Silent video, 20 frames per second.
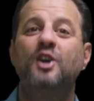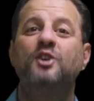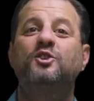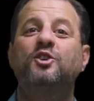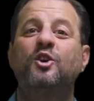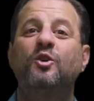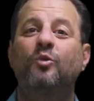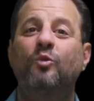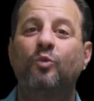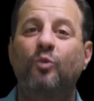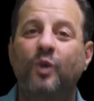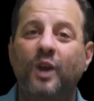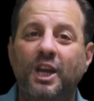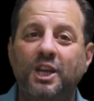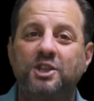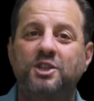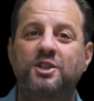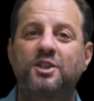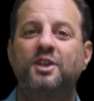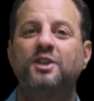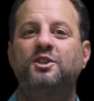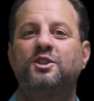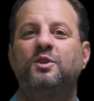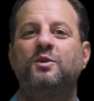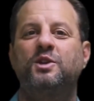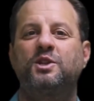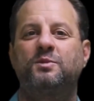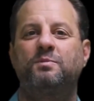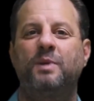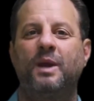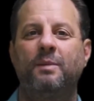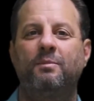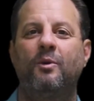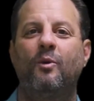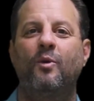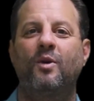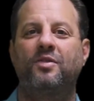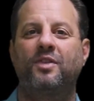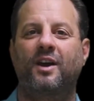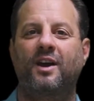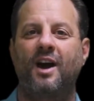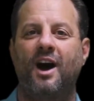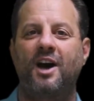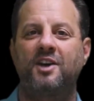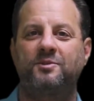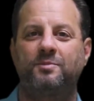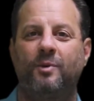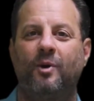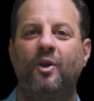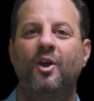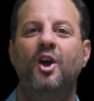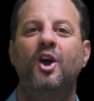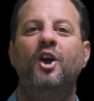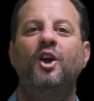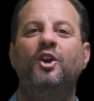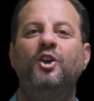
to reach the Jewish people with the gospel.